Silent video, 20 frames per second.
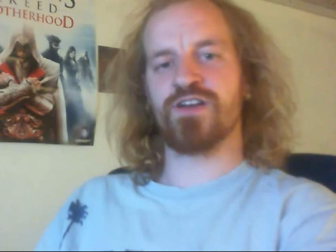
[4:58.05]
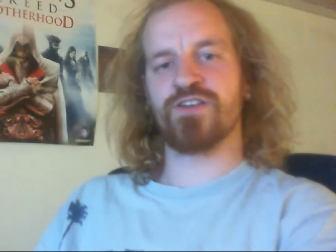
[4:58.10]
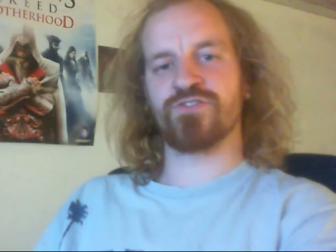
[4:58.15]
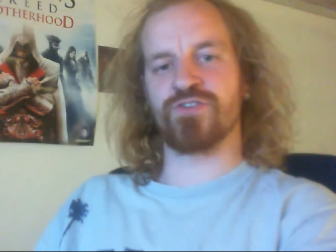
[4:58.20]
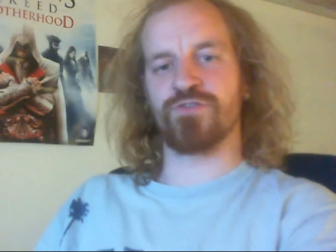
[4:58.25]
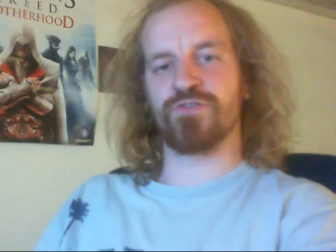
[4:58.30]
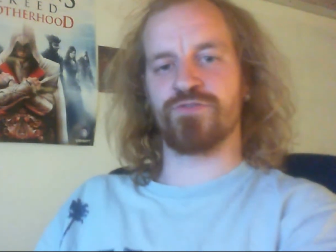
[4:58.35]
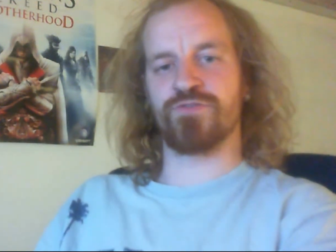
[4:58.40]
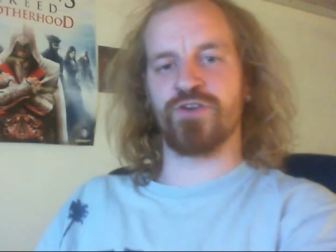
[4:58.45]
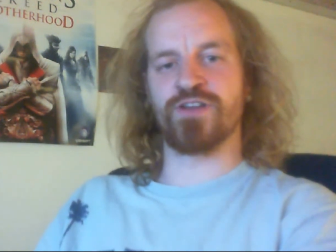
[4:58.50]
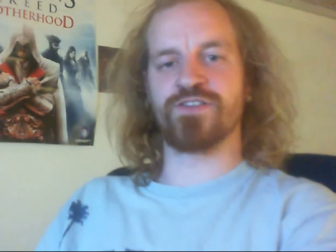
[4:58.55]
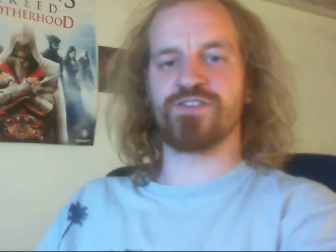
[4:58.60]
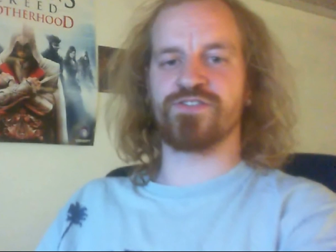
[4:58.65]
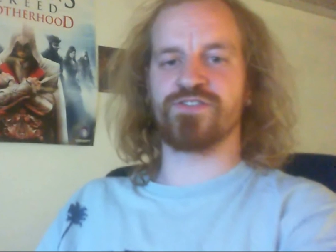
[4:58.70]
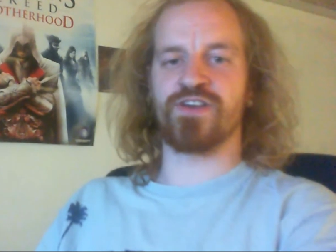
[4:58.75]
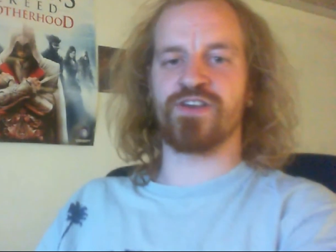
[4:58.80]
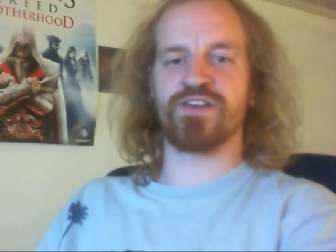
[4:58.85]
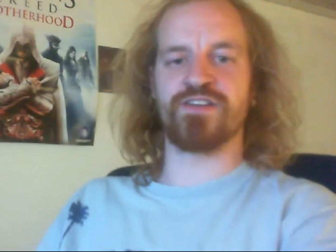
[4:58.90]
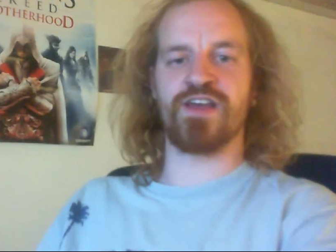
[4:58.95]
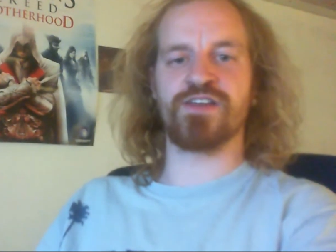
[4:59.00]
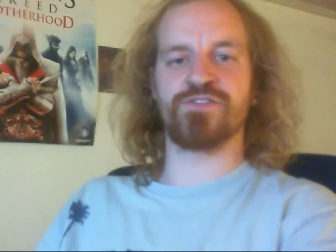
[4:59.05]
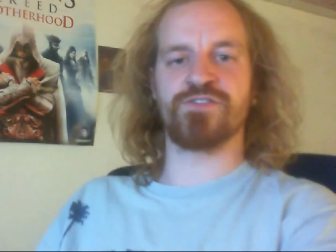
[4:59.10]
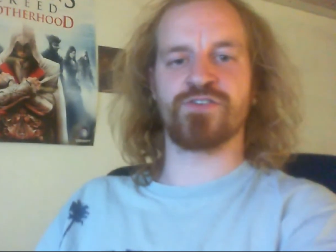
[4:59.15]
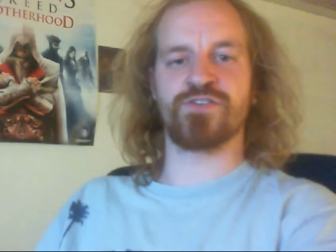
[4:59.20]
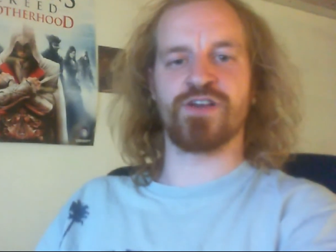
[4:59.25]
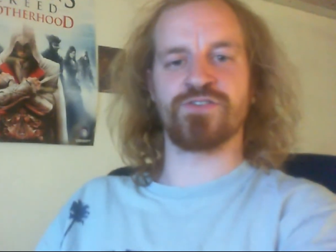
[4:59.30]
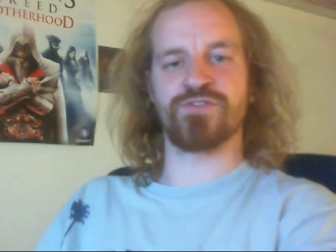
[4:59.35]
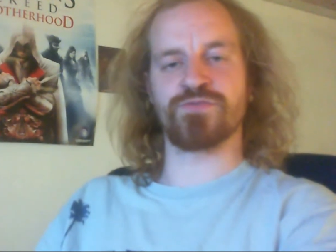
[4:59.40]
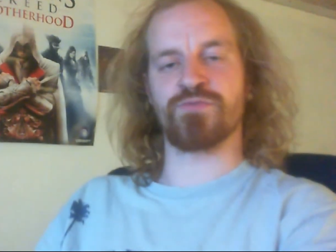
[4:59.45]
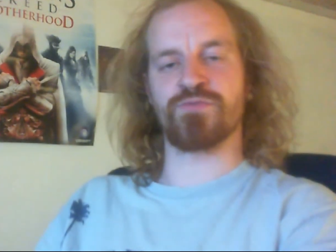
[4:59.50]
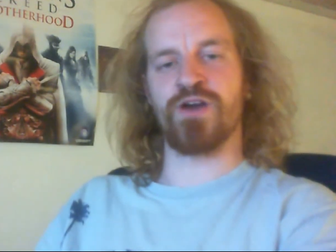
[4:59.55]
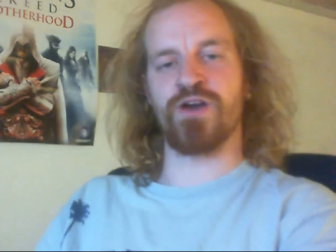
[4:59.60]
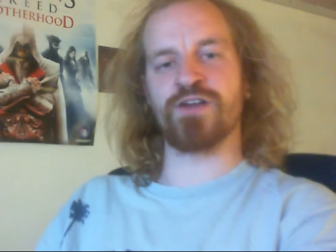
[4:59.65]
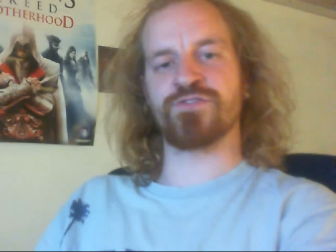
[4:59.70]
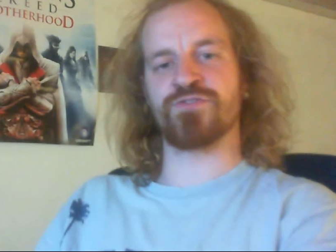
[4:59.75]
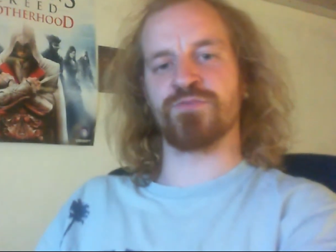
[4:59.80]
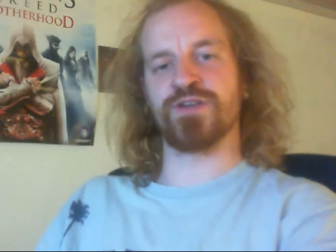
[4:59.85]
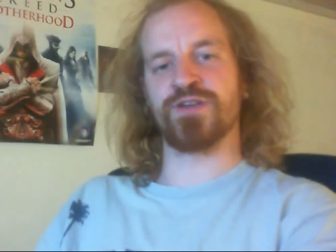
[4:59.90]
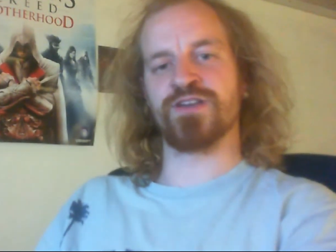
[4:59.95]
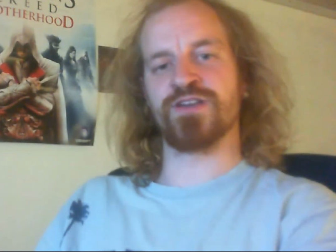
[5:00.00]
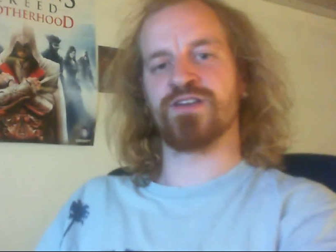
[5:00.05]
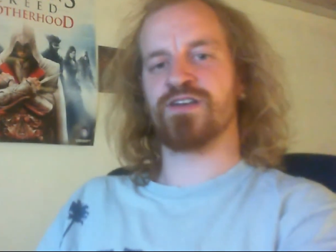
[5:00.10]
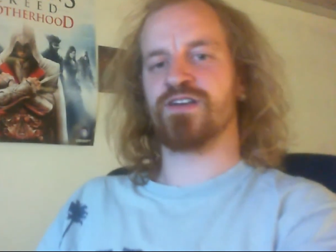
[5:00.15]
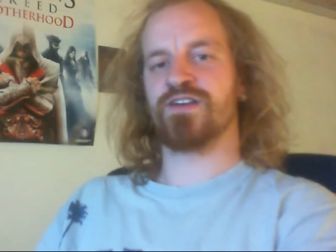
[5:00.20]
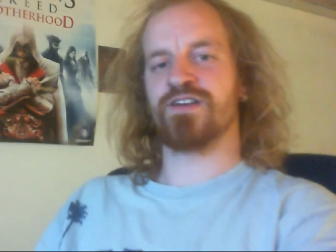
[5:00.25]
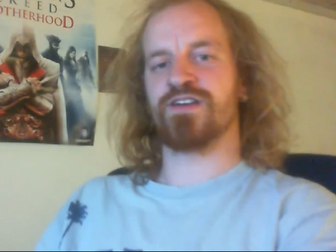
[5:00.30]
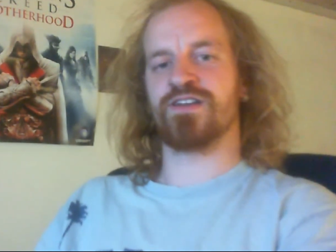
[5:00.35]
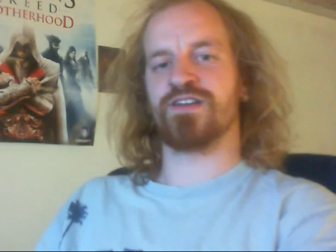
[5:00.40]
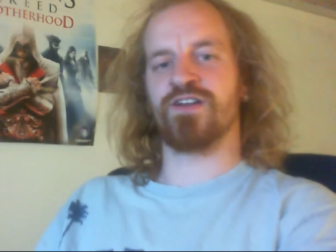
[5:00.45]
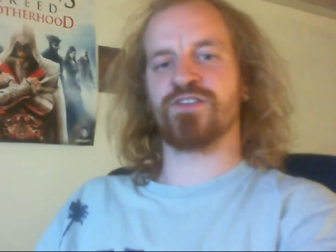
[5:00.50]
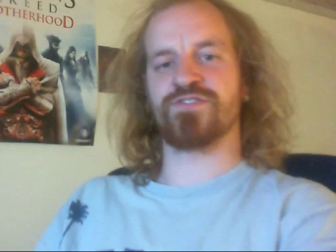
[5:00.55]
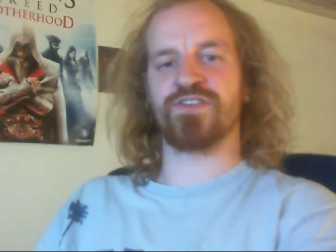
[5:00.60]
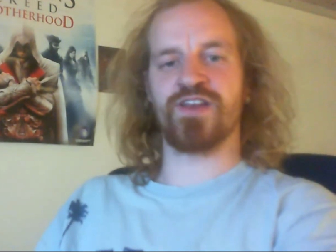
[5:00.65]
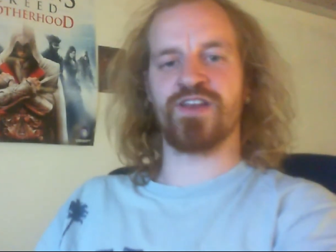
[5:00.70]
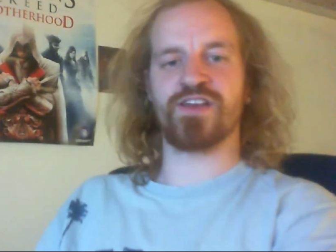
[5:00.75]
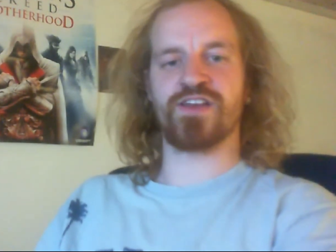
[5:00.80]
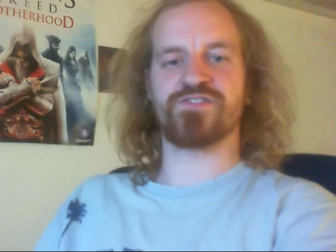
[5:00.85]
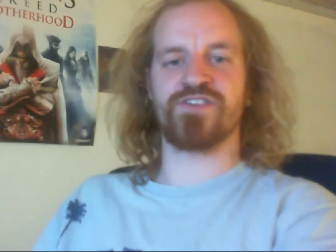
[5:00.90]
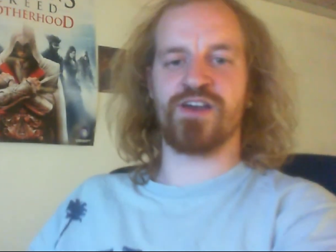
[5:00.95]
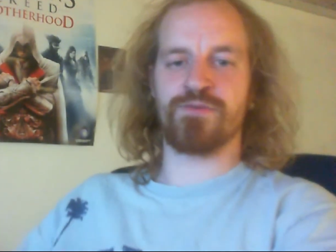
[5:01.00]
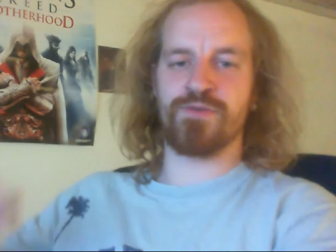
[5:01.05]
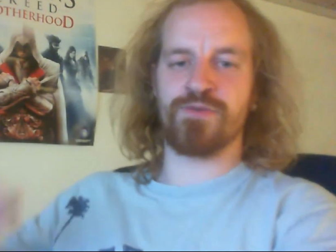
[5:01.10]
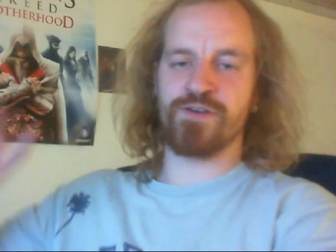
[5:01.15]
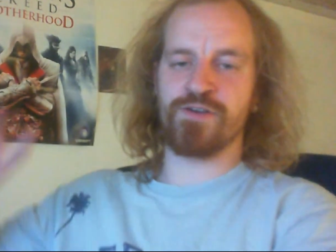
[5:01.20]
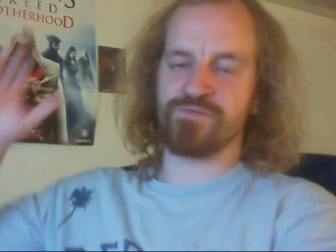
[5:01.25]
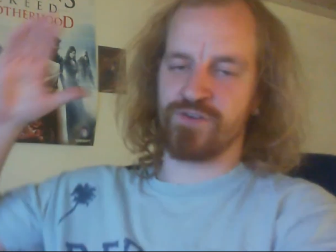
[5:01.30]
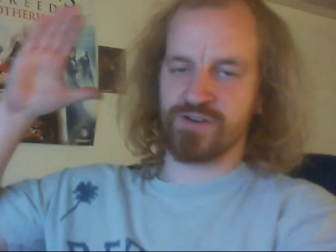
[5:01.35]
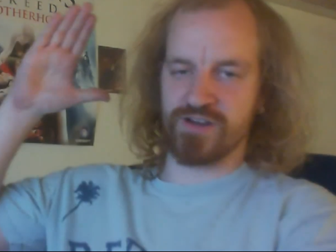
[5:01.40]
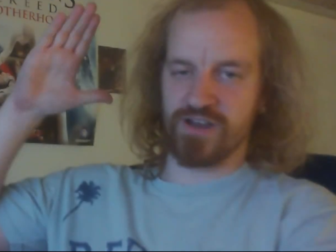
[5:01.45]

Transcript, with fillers: So if you're interested in that, you can subscribe to me. And until next time, have fun